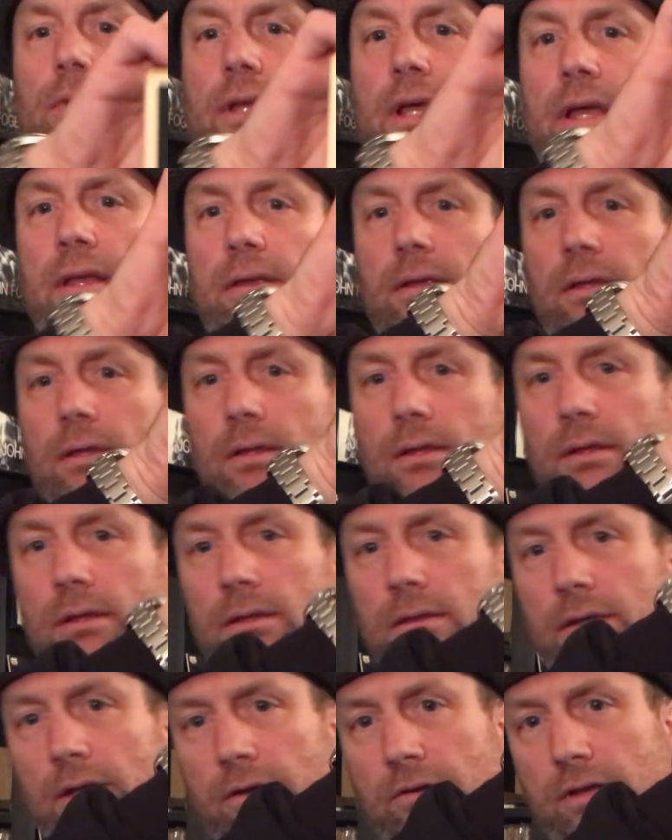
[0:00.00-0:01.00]
Okay,
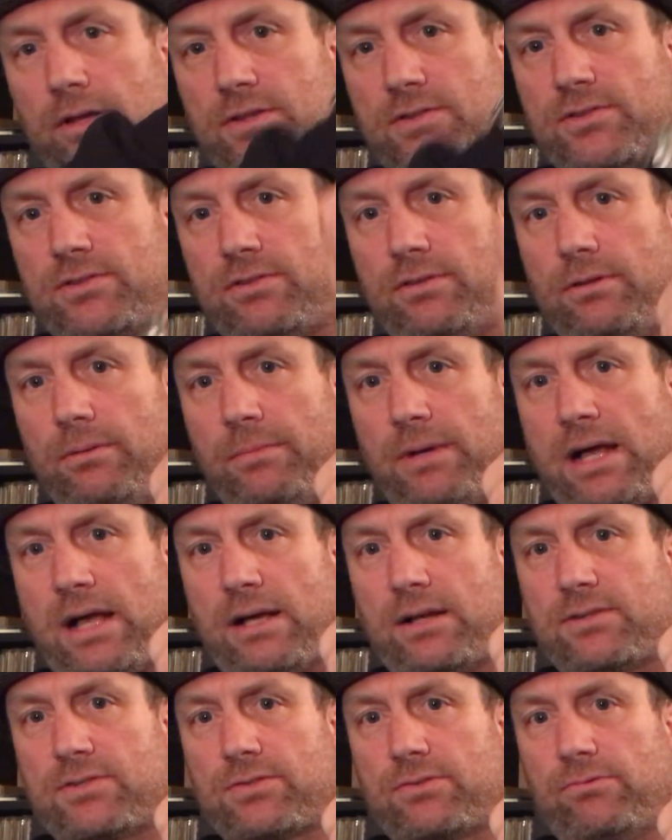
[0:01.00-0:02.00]
there is the
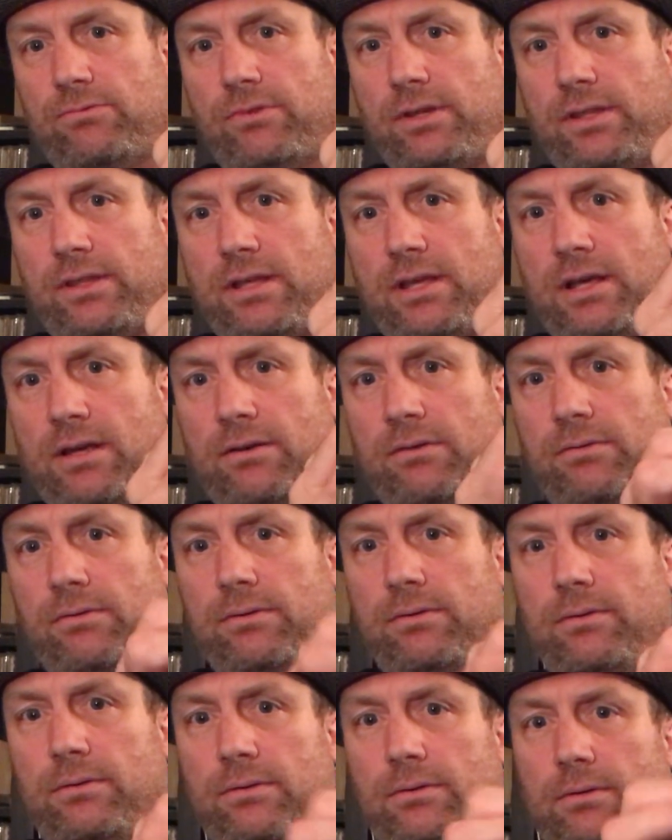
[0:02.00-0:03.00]
box right there.
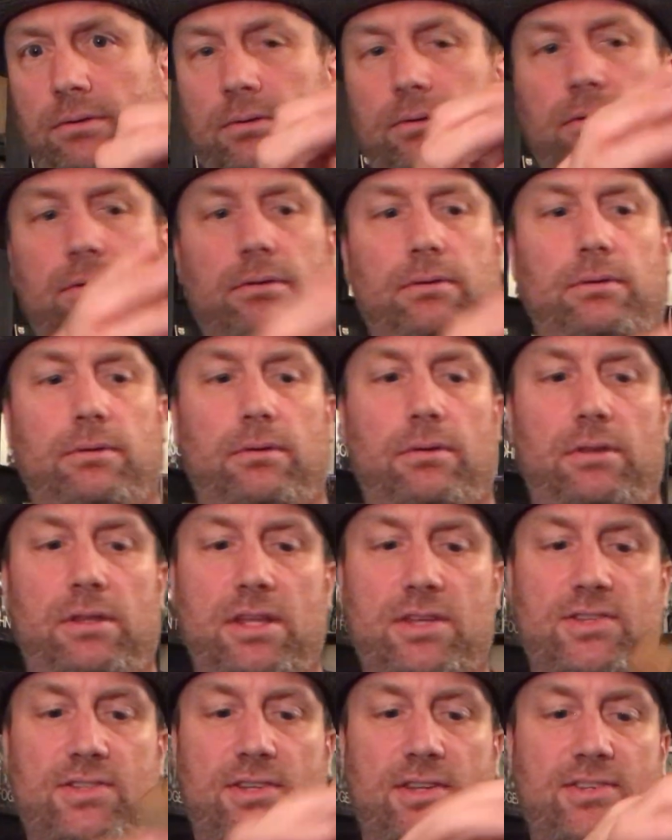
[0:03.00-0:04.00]

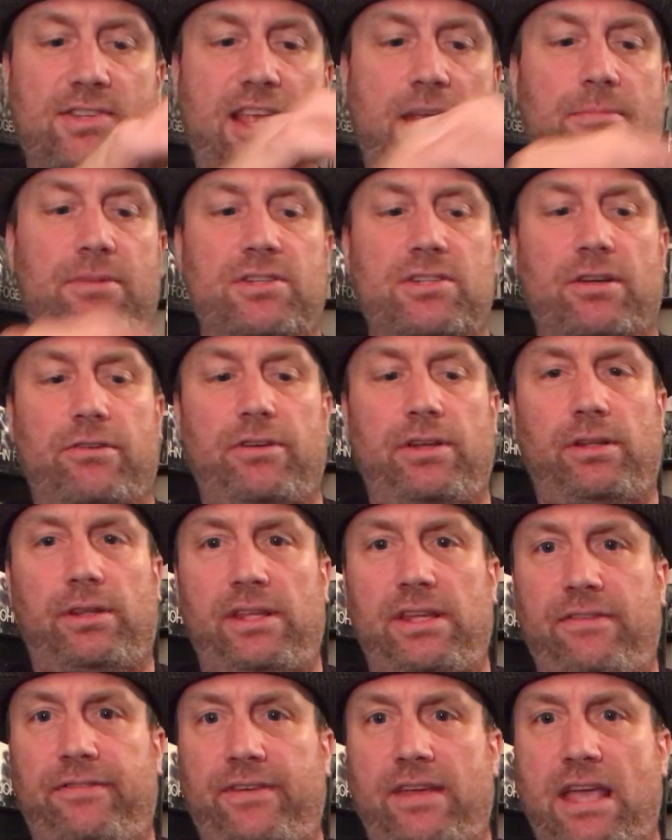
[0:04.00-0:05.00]
This is the same material,
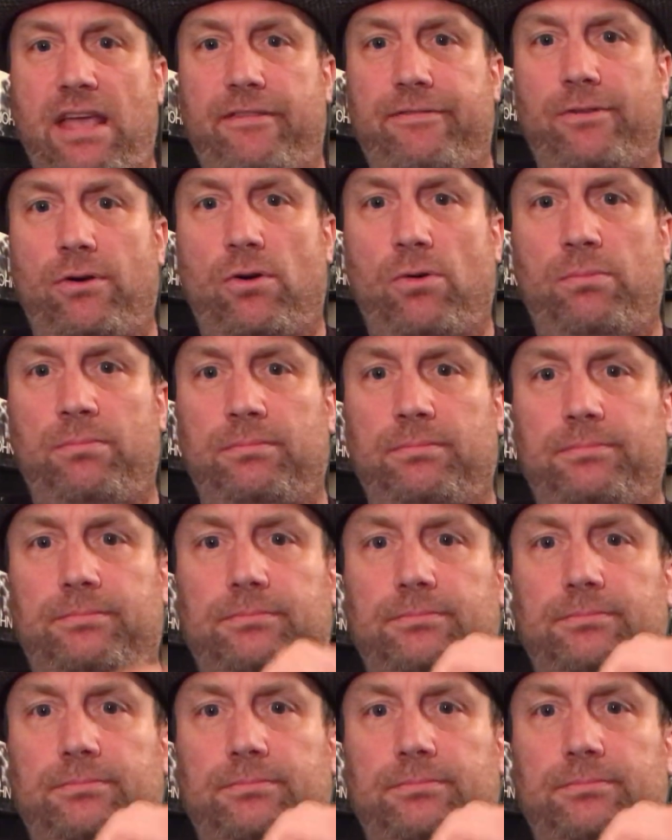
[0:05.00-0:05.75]
the EVA foam,